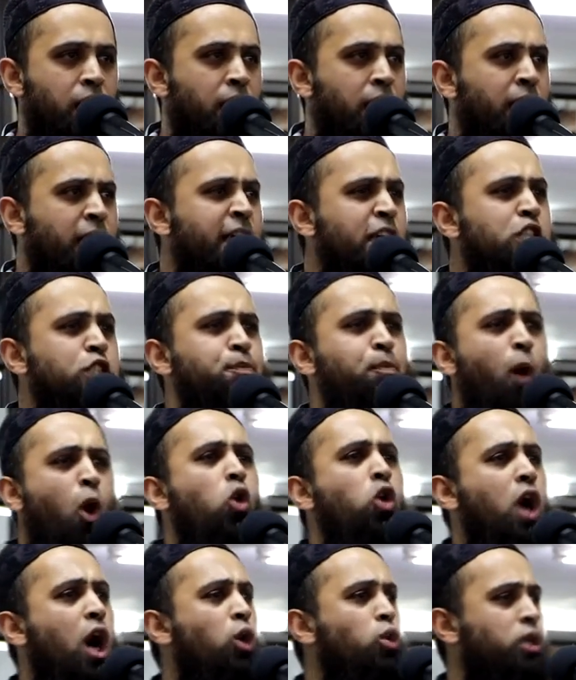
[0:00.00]
he
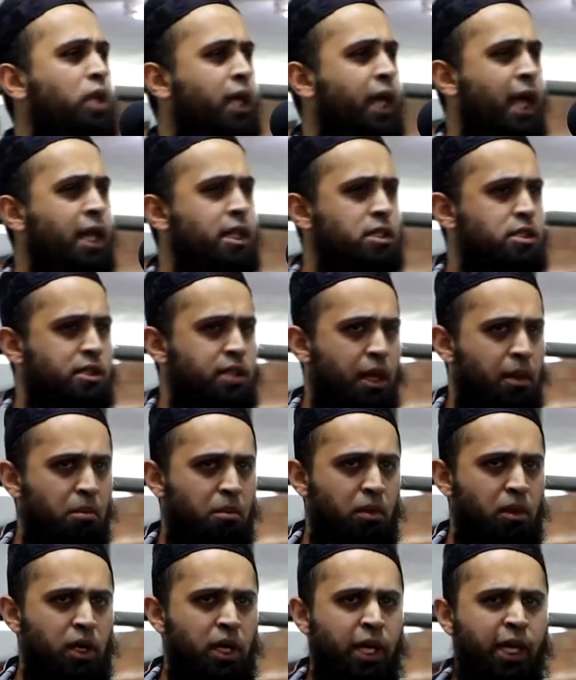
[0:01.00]
spoke out against
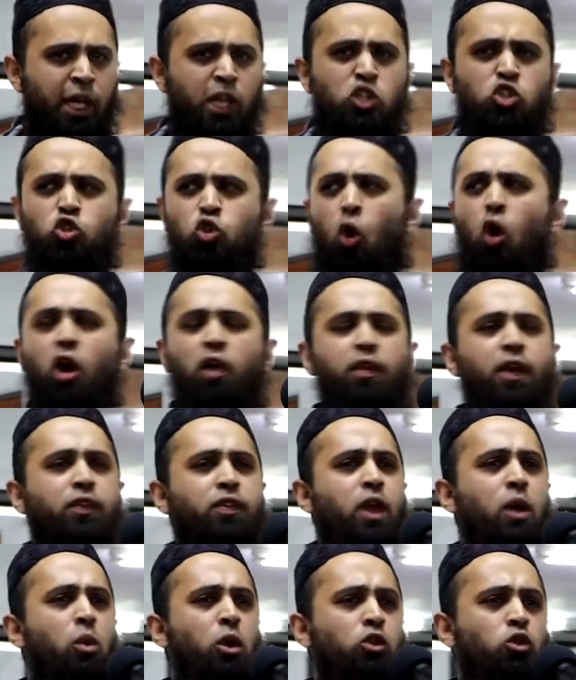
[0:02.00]
them. He saw
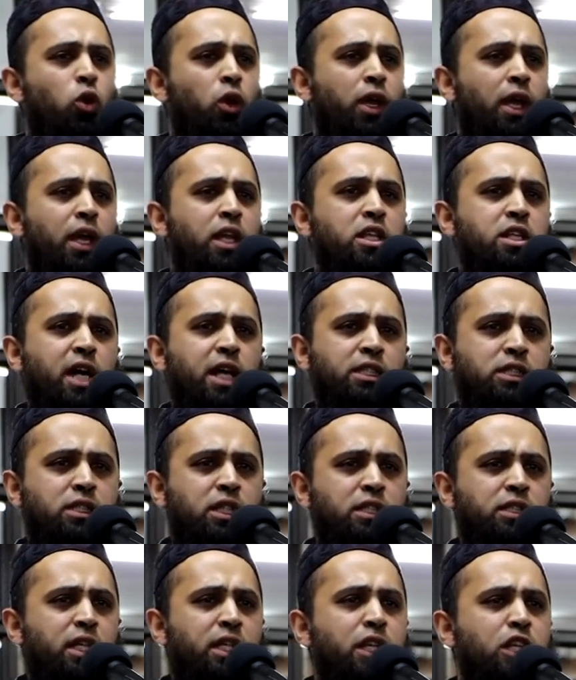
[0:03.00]
that they were doing
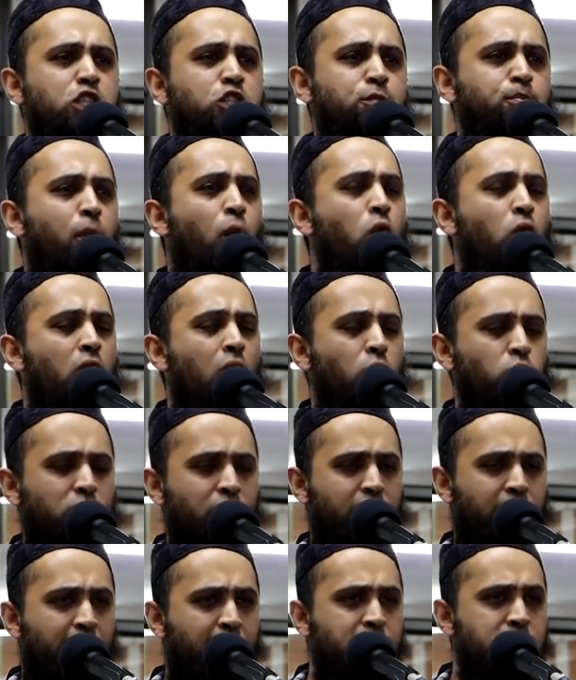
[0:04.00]
injustice and he spoke out
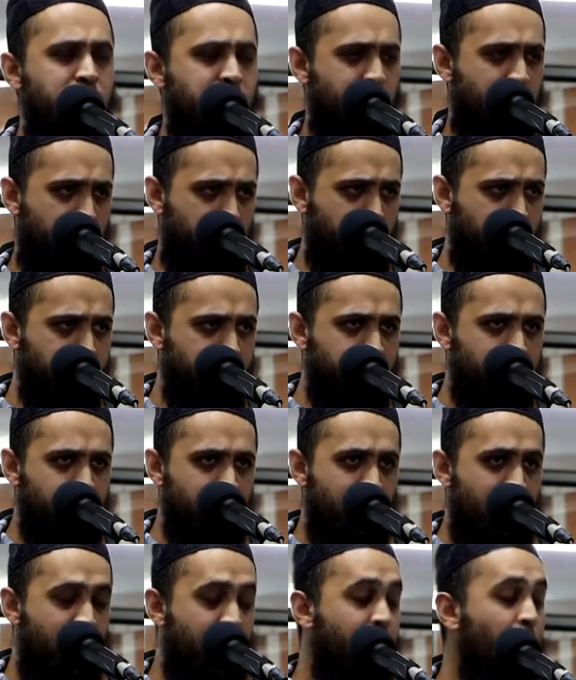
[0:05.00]
against them.
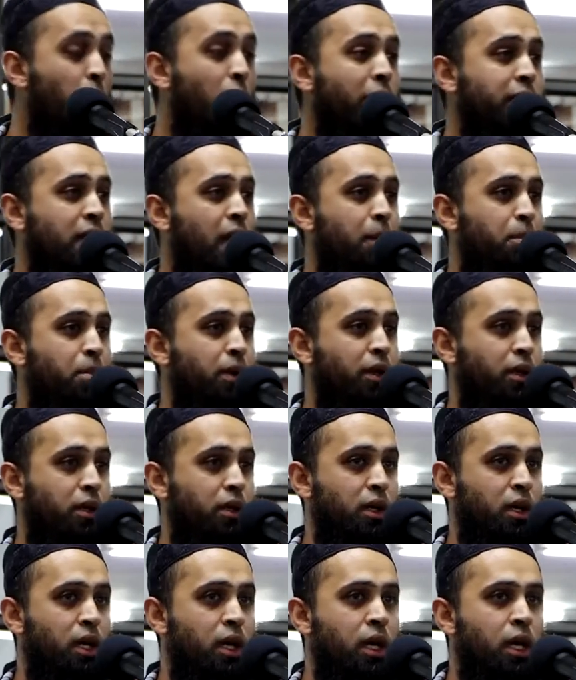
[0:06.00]
And then what happened?
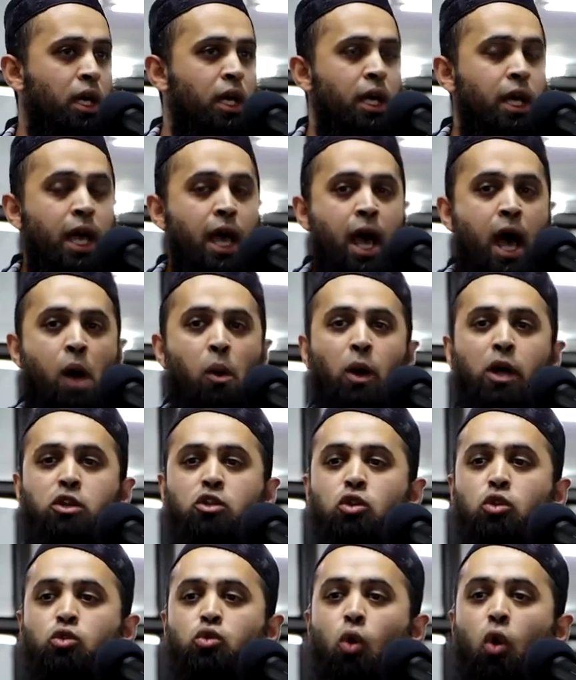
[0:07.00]
I
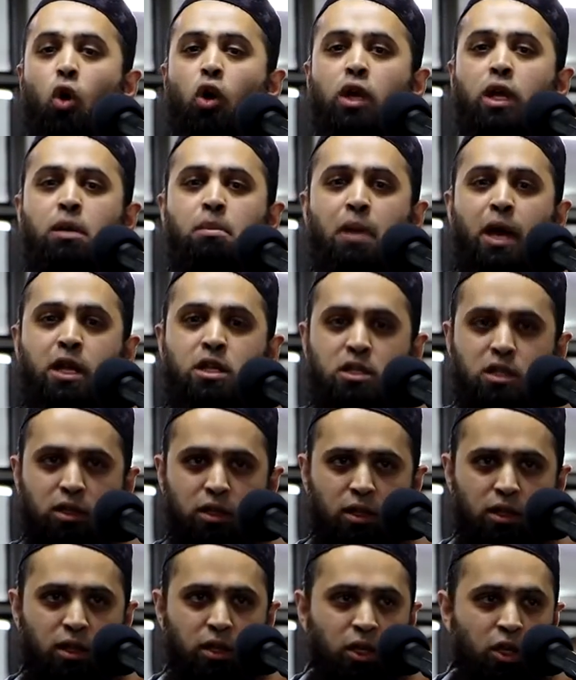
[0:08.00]
want you to all
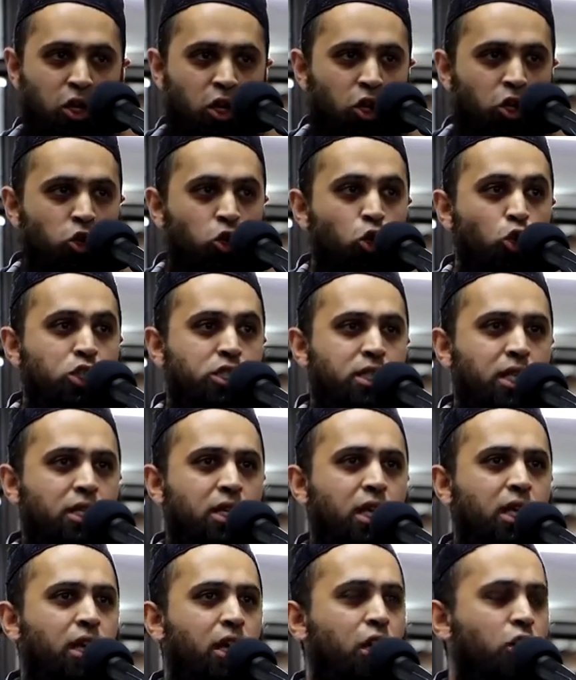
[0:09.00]
imagine you
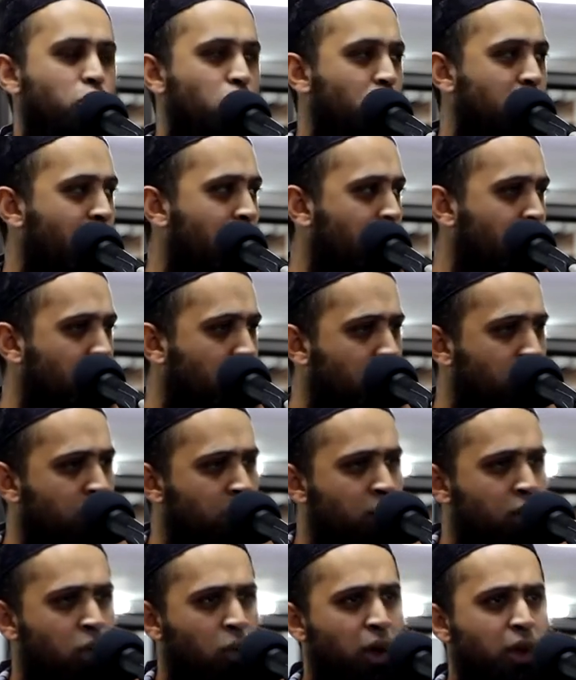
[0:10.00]
sitting here today,
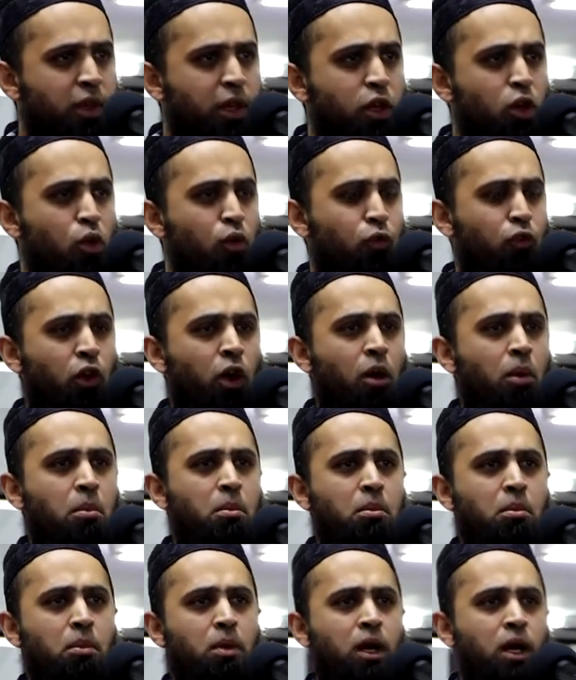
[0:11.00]
whether you're
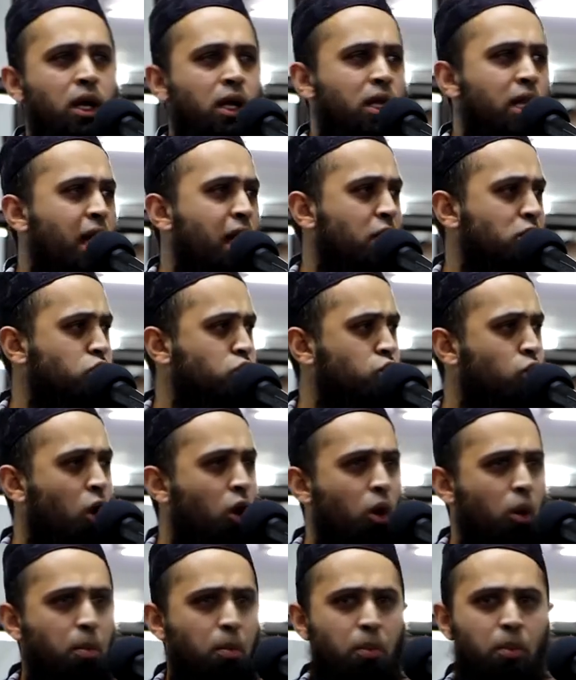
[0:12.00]
from
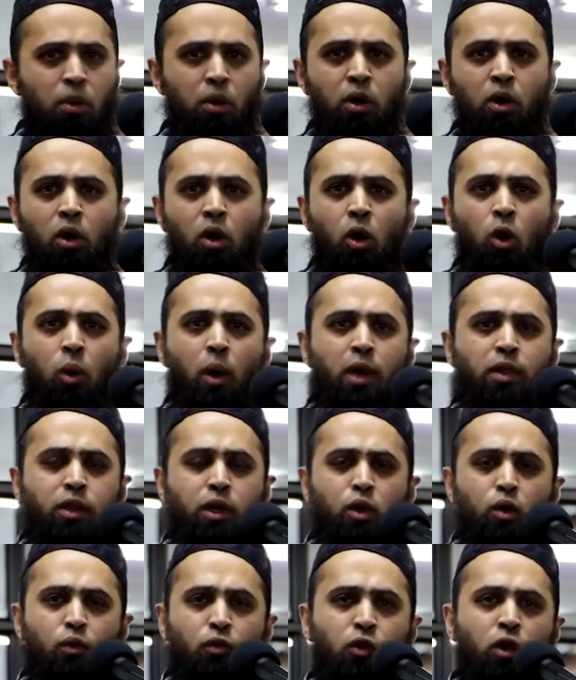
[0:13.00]
Klerksdorp or
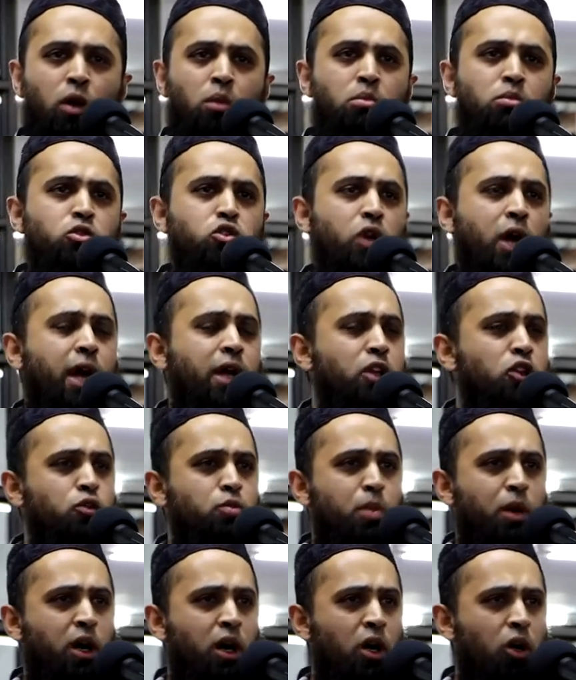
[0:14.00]
whether you're from
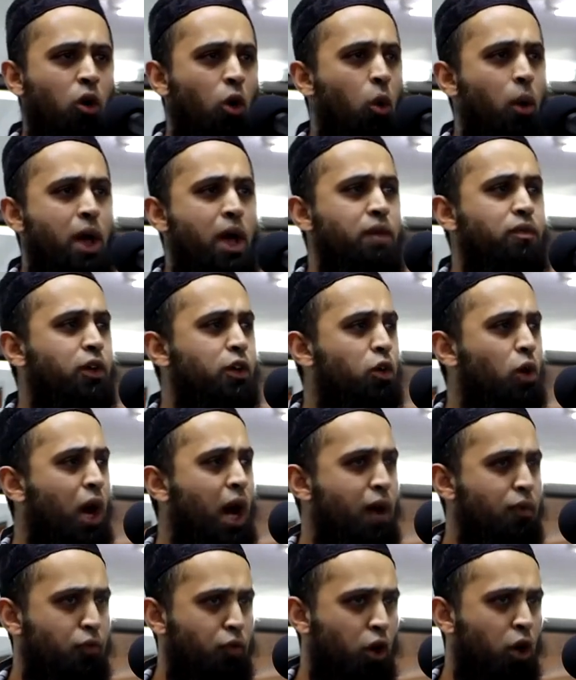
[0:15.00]
Johannesburg or wherever you
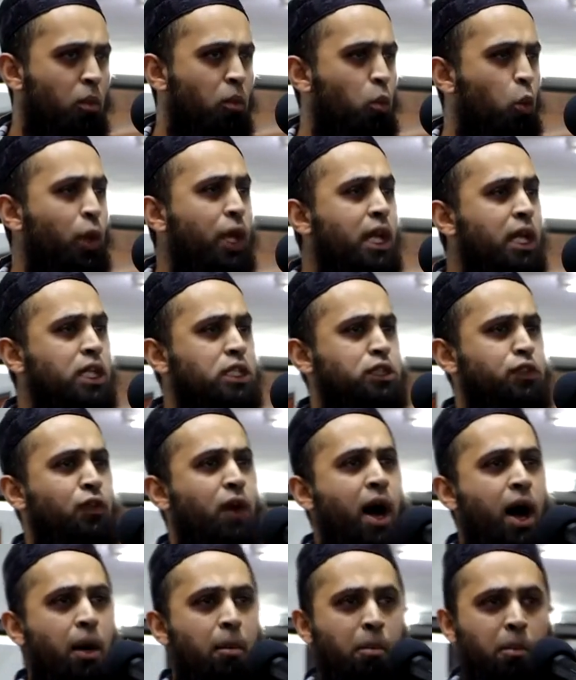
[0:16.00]
are from, Wheeler's
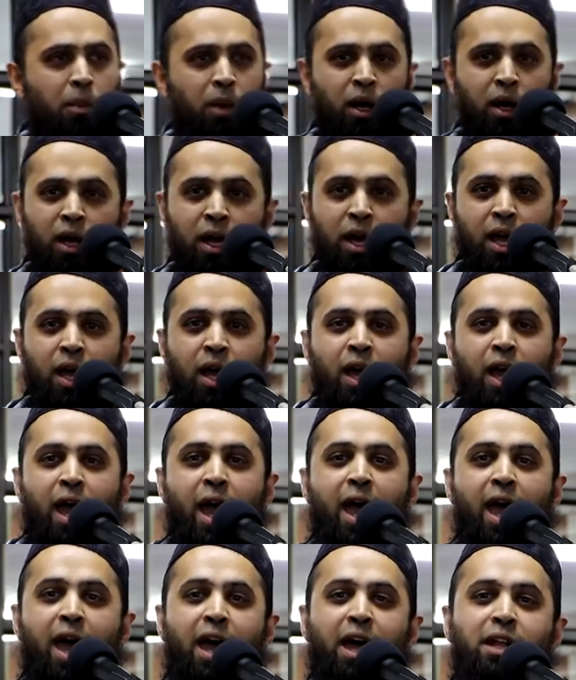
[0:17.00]
Farm,
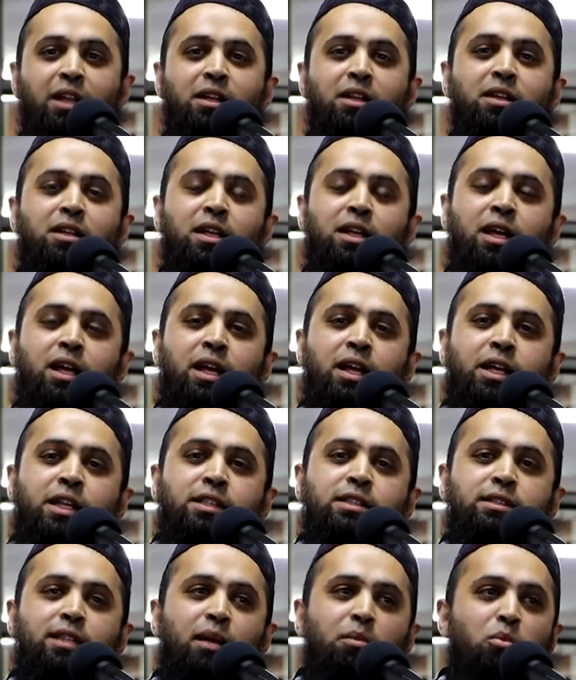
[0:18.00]
and
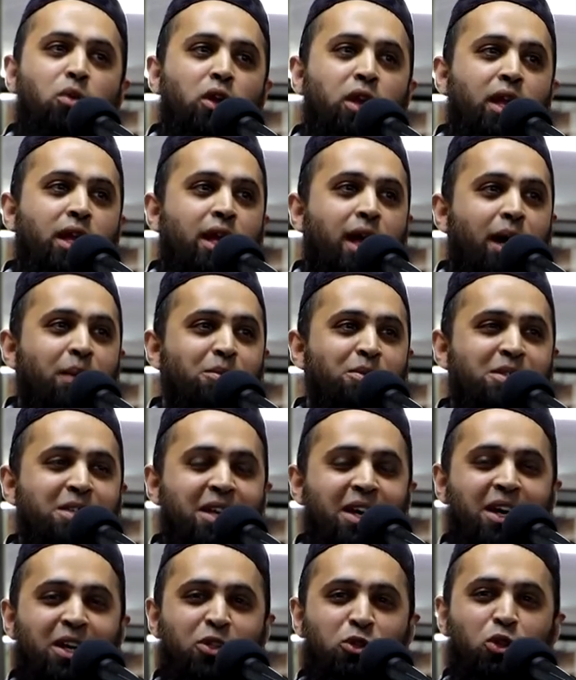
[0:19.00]
somebody comes
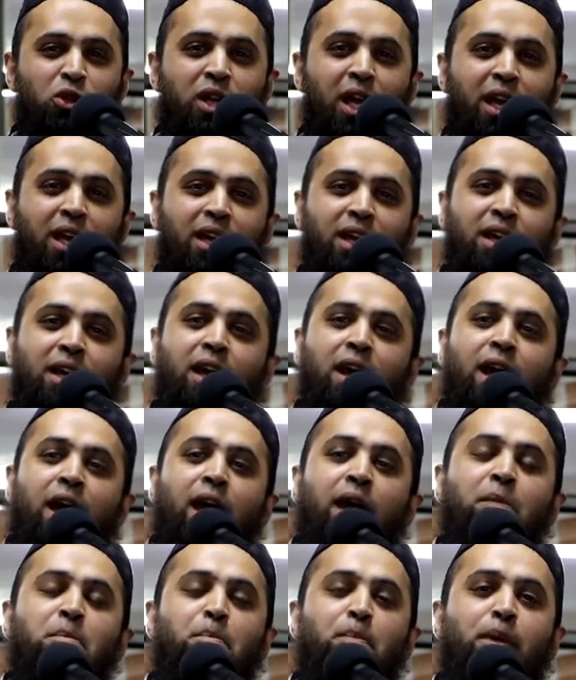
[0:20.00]
here today
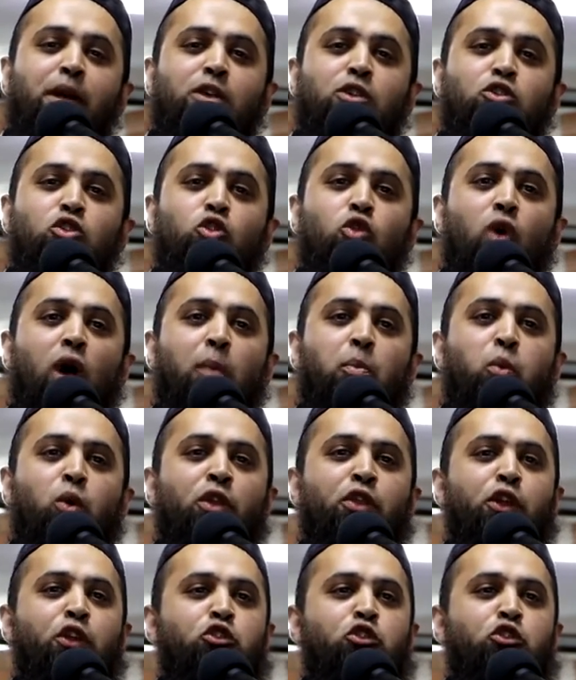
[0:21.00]
and picks you up with a